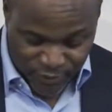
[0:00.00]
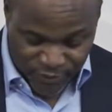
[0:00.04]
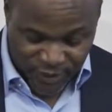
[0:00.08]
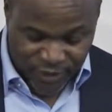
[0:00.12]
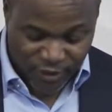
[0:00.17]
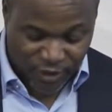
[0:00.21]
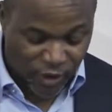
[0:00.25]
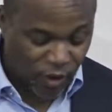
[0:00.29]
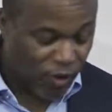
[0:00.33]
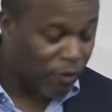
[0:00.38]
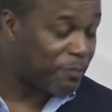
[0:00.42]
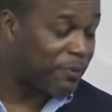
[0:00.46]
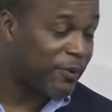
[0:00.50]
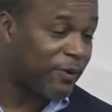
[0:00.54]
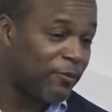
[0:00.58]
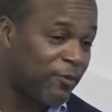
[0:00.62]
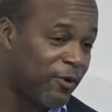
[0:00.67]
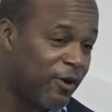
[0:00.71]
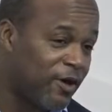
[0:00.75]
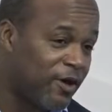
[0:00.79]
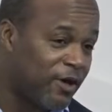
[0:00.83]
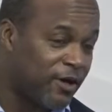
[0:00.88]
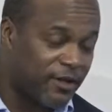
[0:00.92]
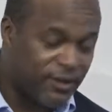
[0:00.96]
the culprit
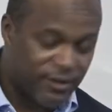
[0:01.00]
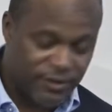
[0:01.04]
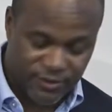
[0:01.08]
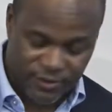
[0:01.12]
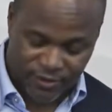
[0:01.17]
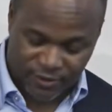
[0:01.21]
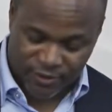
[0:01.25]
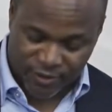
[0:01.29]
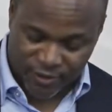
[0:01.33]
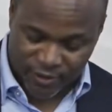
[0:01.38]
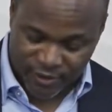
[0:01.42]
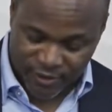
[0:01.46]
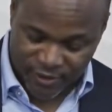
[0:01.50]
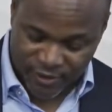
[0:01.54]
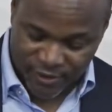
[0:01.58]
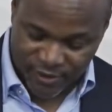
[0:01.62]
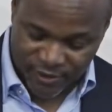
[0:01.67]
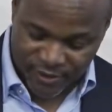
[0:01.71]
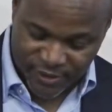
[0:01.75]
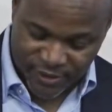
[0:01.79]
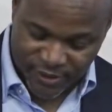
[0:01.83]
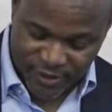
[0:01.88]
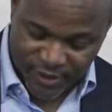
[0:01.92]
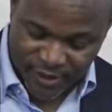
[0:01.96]
was or
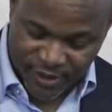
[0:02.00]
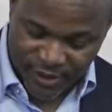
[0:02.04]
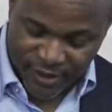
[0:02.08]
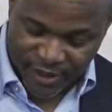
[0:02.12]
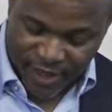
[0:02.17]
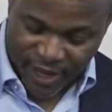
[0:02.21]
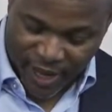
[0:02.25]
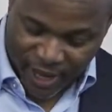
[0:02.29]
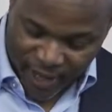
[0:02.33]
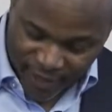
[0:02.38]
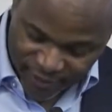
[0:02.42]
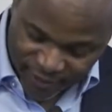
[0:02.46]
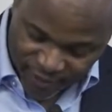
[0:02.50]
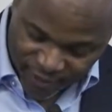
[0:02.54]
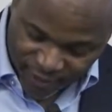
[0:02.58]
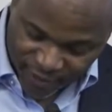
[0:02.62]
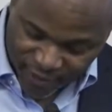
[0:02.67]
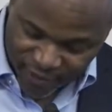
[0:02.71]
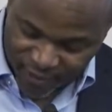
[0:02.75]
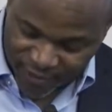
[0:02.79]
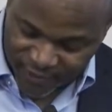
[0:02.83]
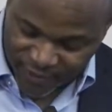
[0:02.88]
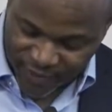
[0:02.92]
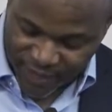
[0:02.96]
how
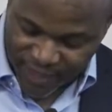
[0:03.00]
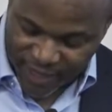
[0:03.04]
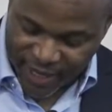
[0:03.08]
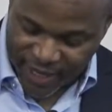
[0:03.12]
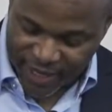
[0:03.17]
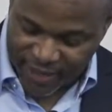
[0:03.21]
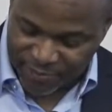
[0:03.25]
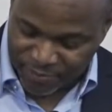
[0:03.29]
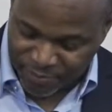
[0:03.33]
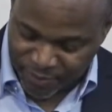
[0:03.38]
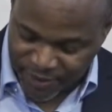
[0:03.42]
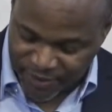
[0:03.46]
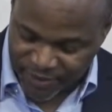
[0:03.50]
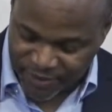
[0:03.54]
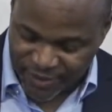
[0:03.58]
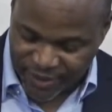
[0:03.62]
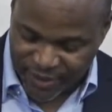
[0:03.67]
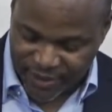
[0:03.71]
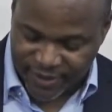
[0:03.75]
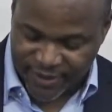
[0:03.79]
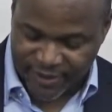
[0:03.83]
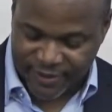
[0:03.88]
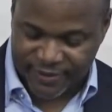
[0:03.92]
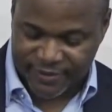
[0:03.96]
long they had been
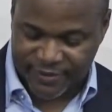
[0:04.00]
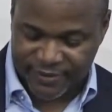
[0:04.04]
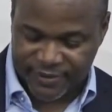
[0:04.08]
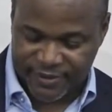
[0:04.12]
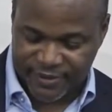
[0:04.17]
there.